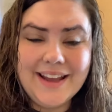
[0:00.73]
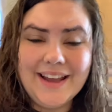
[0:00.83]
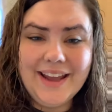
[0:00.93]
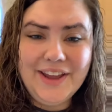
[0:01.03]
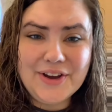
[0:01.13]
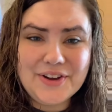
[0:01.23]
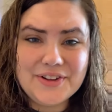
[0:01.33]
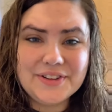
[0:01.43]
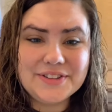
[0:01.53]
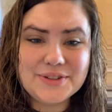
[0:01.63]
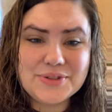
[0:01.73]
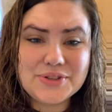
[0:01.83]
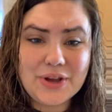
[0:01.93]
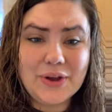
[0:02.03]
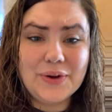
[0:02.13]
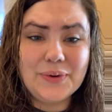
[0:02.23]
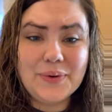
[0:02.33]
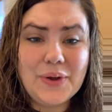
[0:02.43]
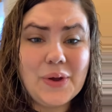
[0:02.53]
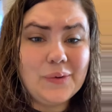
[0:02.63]
Hey y'all,
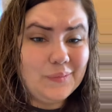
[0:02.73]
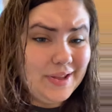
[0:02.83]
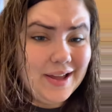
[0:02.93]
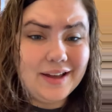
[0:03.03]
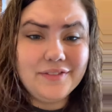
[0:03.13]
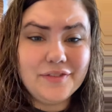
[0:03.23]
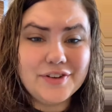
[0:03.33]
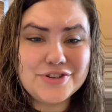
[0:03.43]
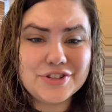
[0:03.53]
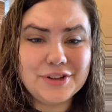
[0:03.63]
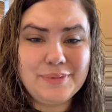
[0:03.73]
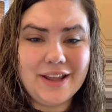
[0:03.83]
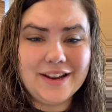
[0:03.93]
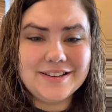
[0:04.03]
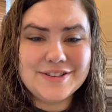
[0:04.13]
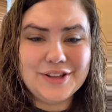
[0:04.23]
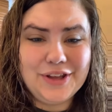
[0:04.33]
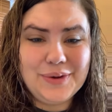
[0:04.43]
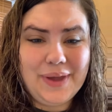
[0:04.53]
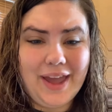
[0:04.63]
so we have officially made it to
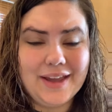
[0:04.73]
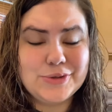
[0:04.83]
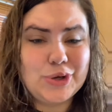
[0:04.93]
the UK.